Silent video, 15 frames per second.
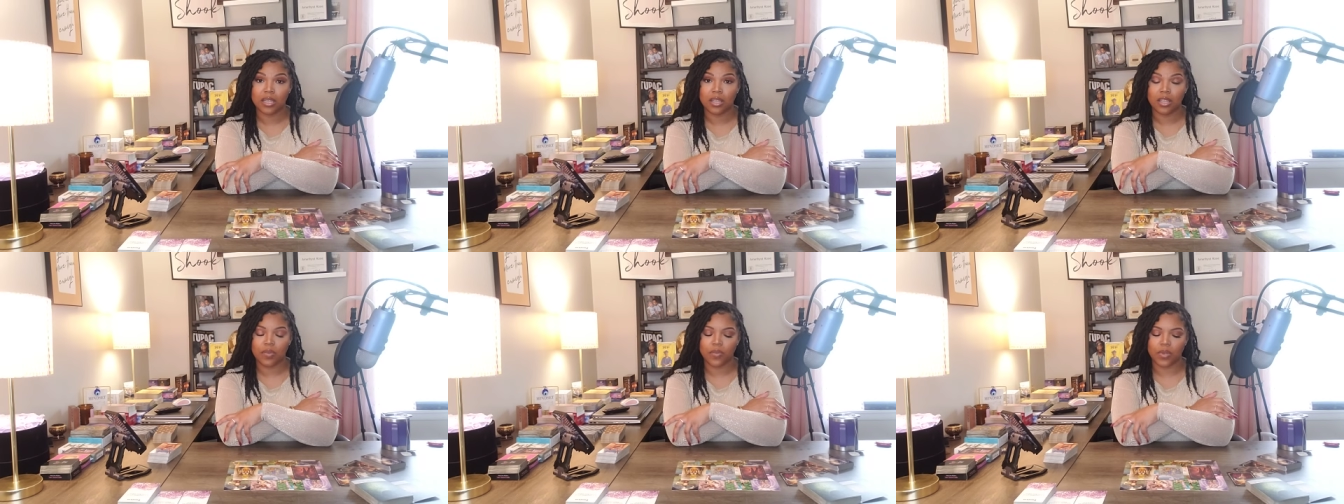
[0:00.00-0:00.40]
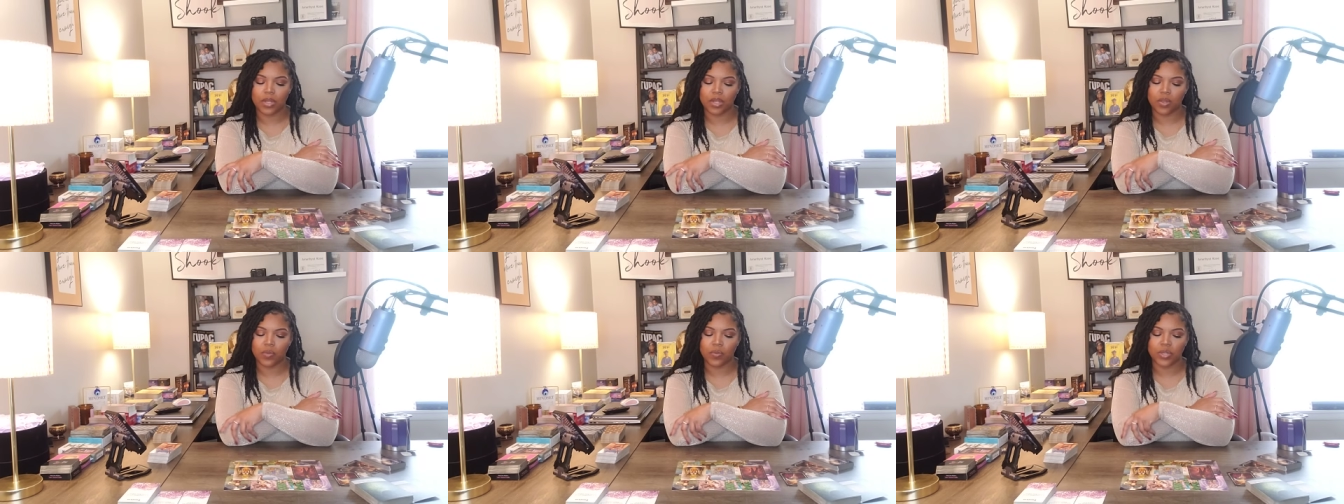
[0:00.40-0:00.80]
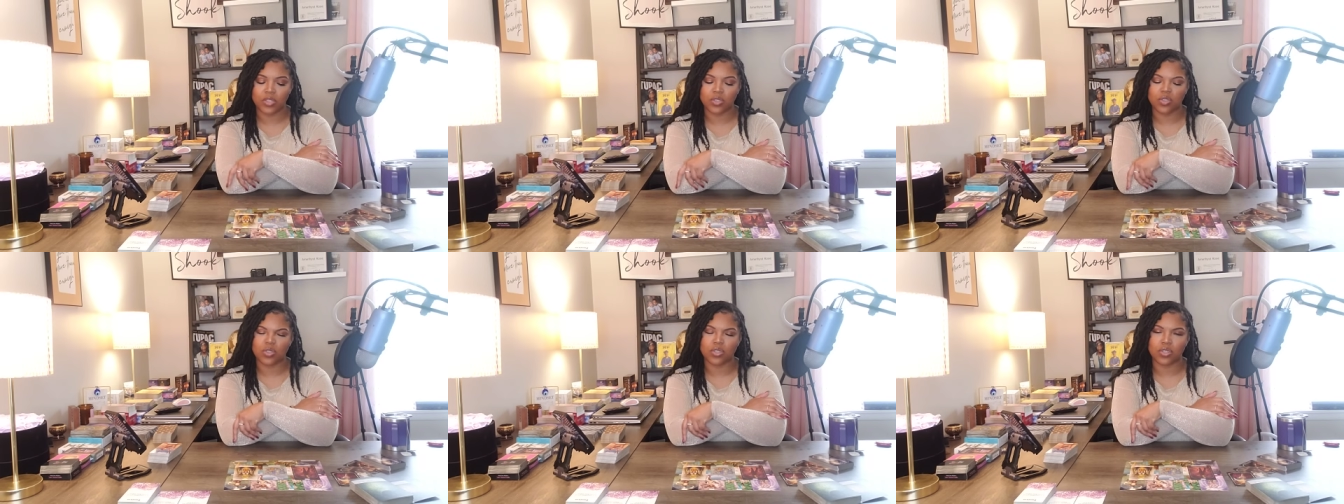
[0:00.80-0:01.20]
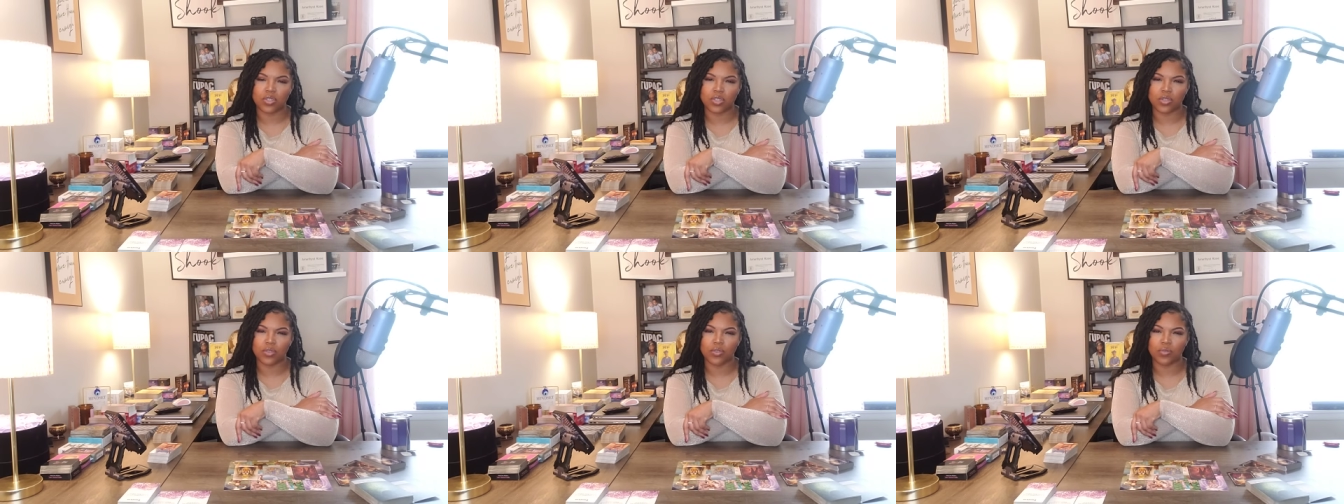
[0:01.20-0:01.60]
You, you what you used to
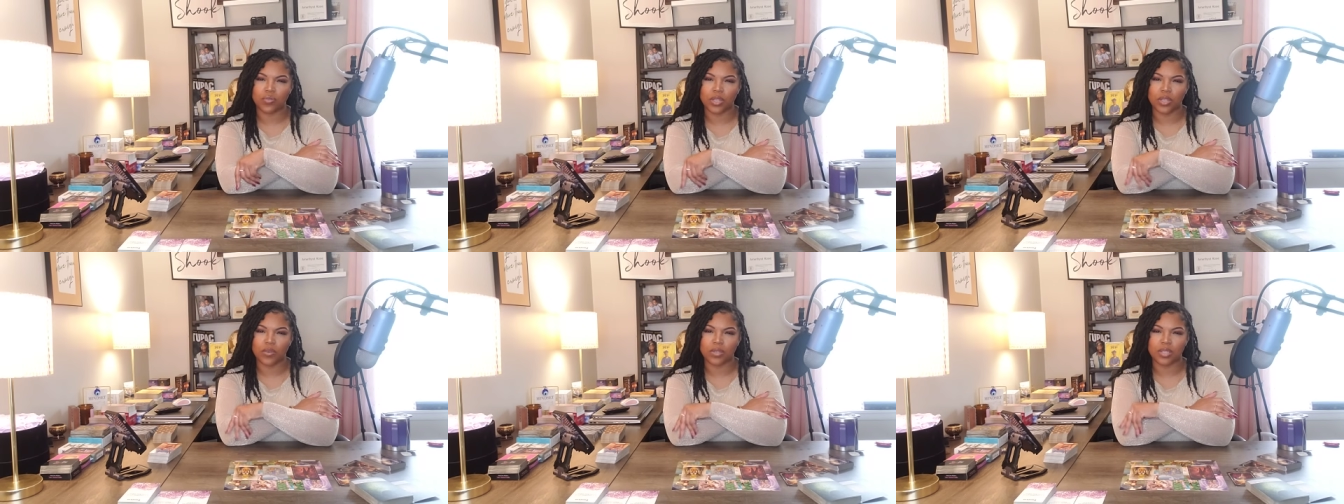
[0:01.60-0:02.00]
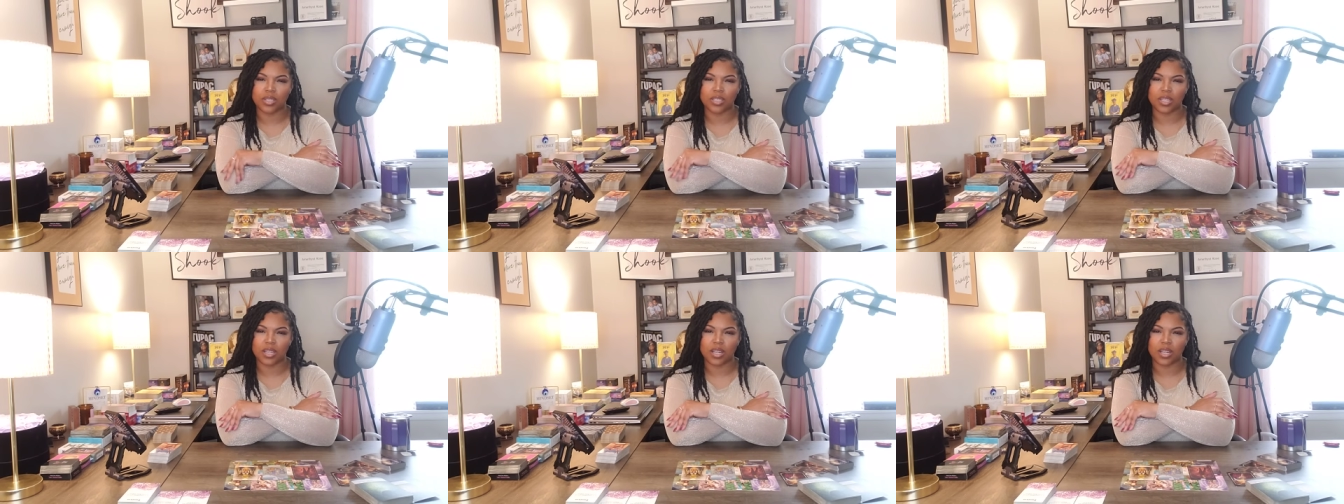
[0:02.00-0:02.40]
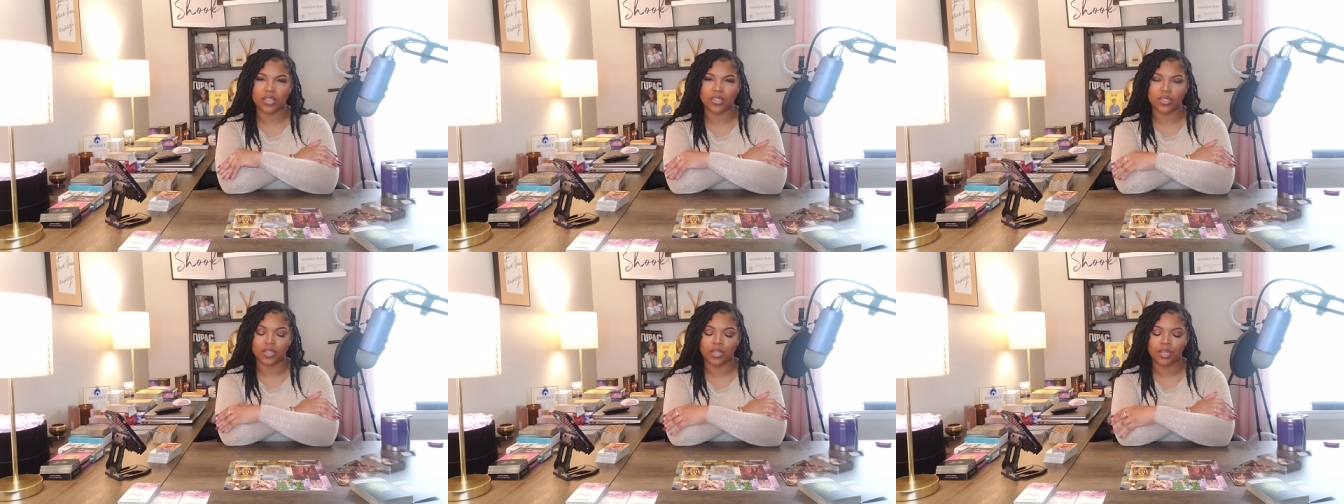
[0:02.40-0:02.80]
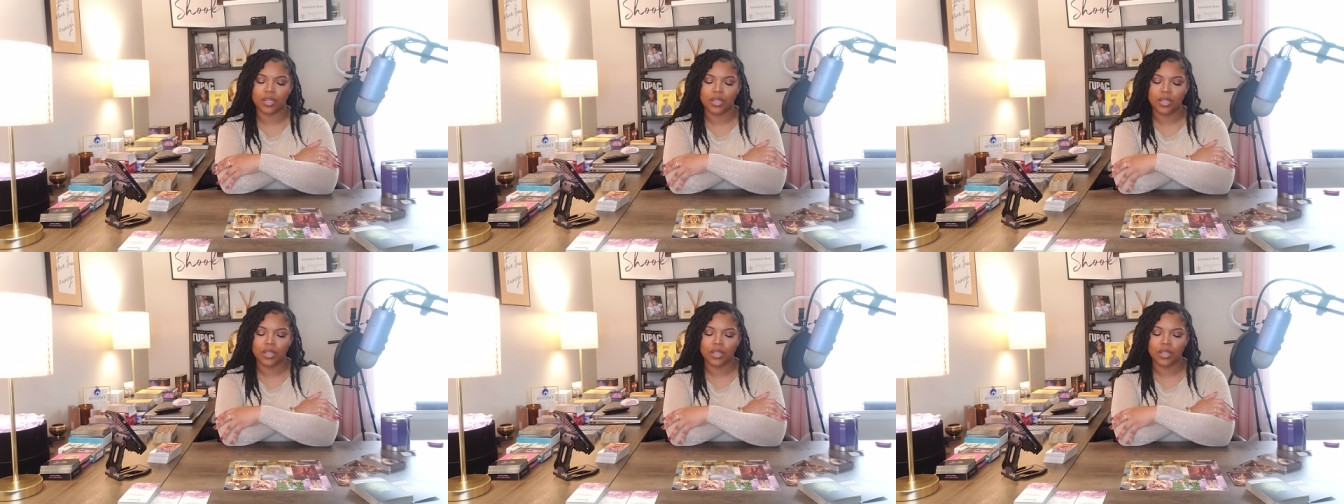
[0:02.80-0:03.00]
do when you was a teenager.